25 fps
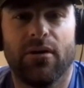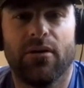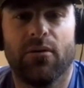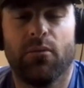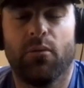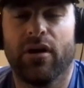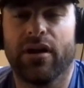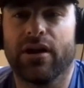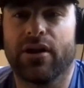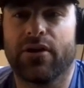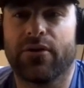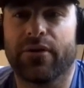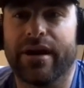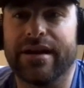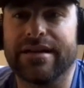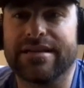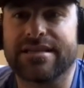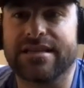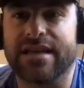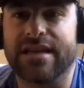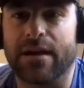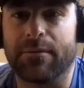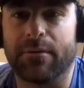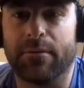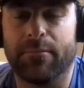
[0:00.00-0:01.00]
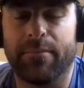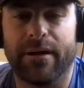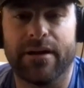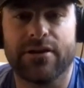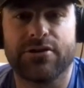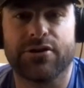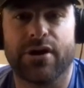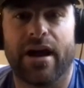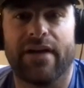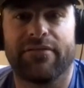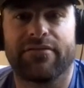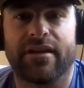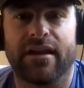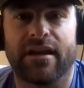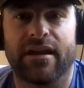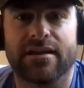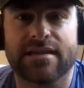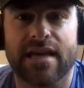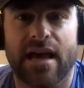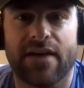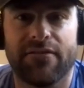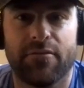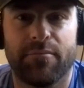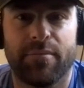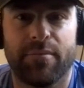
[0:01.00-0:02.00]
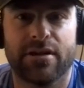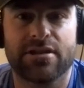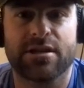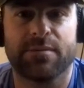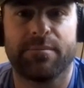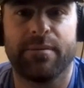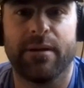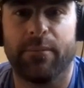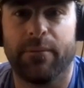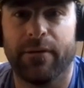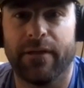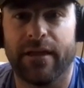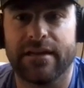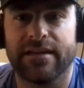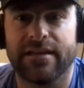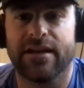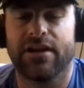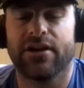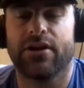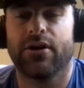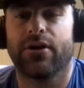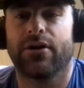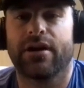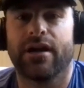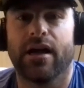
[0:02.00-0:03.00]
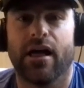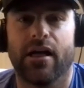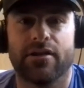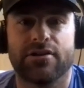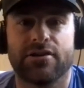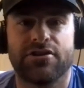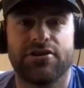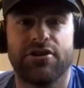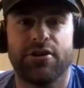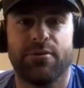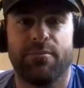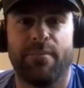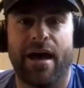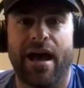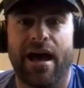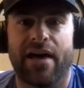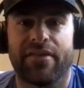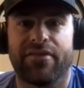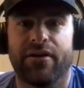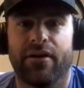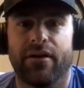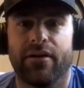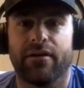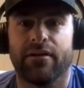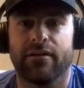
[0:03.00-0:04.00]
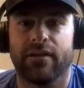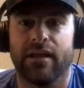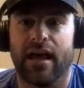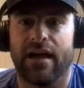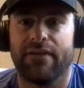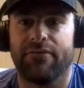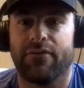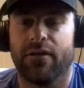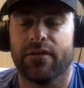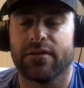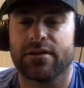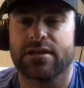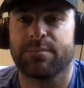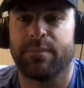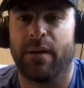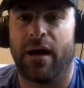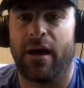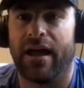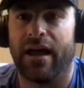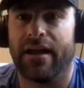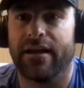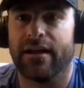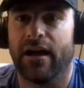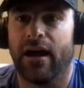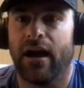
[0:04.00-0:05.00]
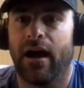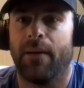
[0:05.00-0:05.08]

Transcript: What a great segment by DraftKings. Have a bunch of people that didn't go to college do math live on the spot.